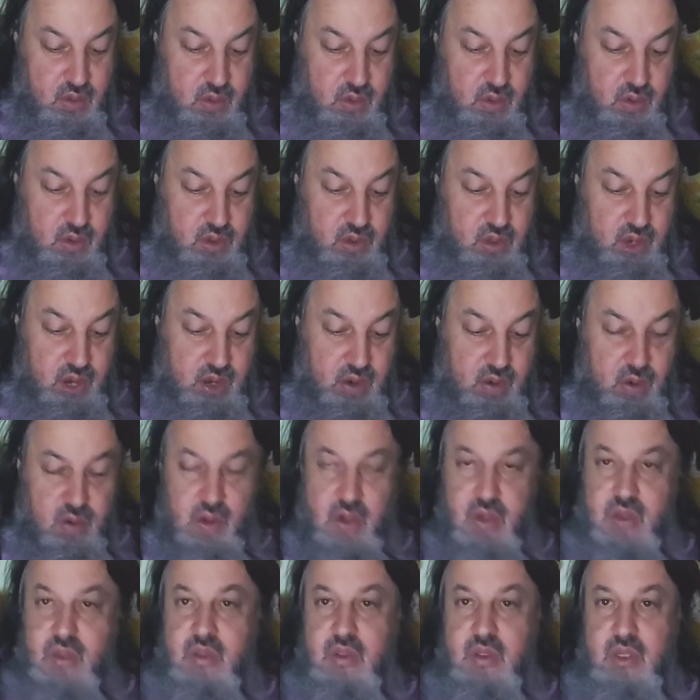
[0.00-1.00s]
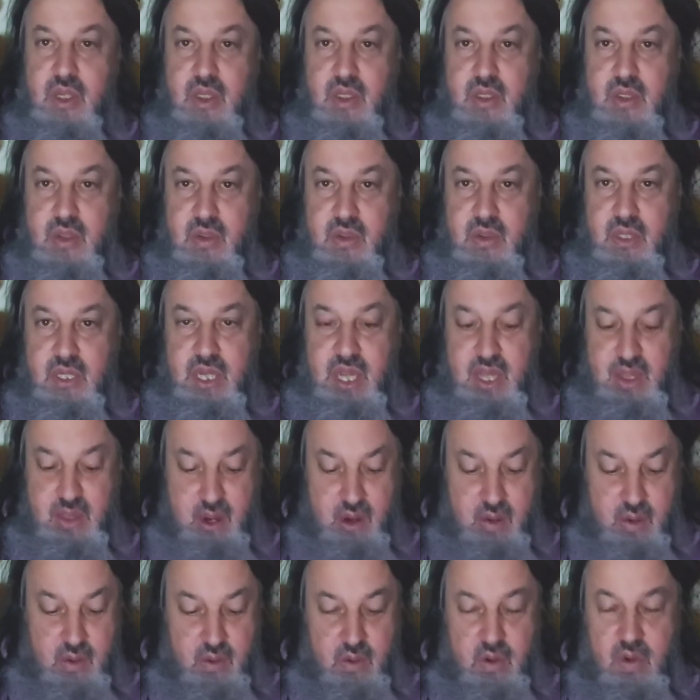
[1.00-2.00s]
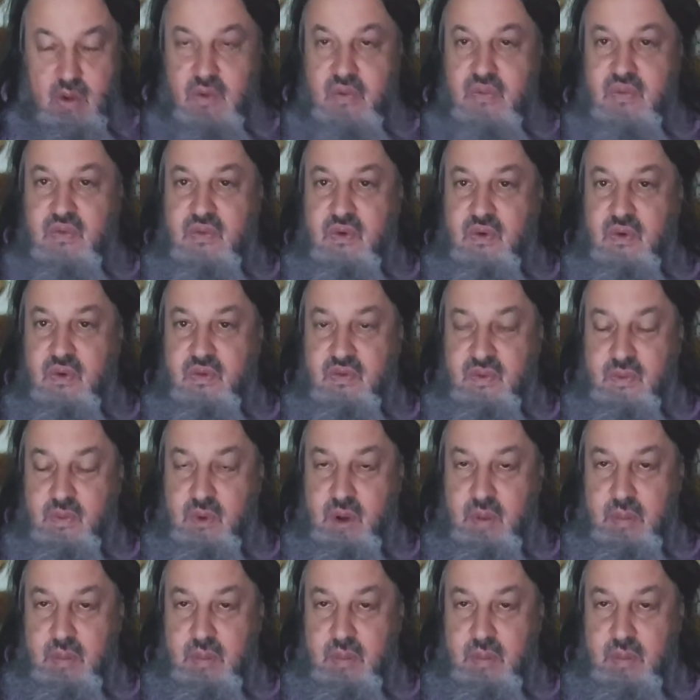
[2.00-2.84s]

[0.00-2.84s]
ordered, I ordered uh, two together. I ordered four from